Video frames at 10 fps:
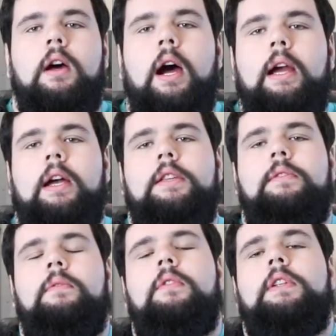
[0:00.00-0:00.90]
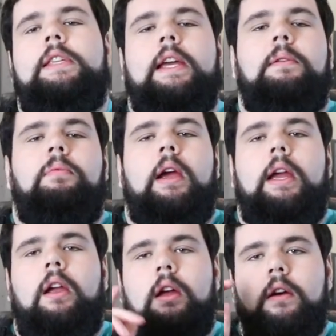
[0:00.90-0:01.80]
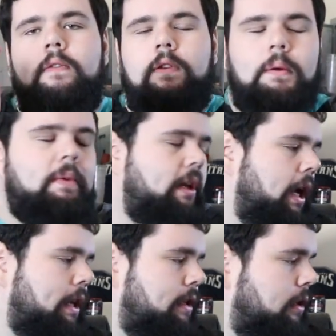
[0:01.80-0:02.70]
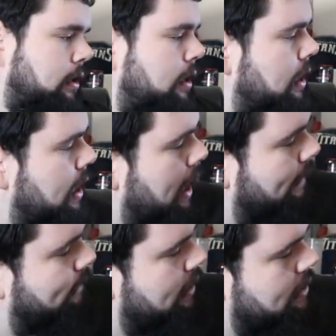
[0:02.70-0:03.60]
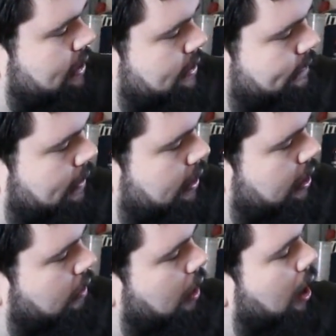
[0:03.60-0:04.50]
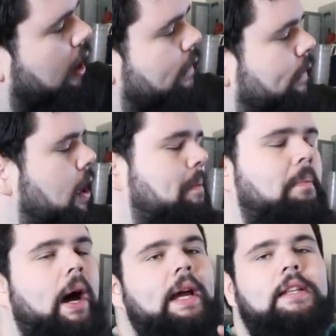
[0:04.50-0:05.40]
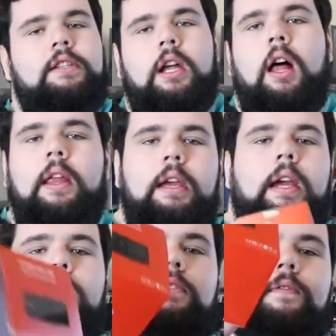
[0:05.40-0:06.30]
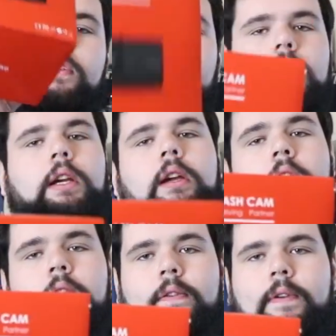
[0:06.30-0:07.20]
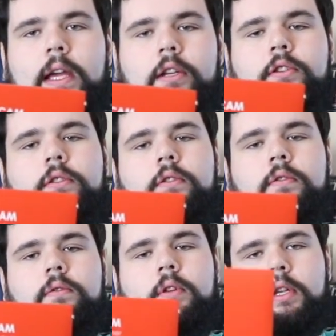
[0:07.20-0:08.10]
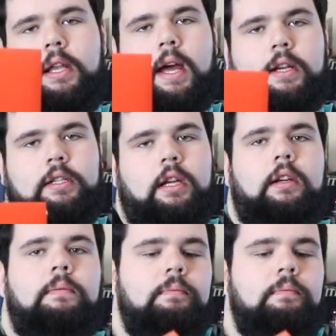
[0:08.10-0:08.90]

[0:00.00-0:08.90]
All right, guys, so we're going to take a break from the Datsun and finish this video off by installing and reviewing the Vantrue Dashcam.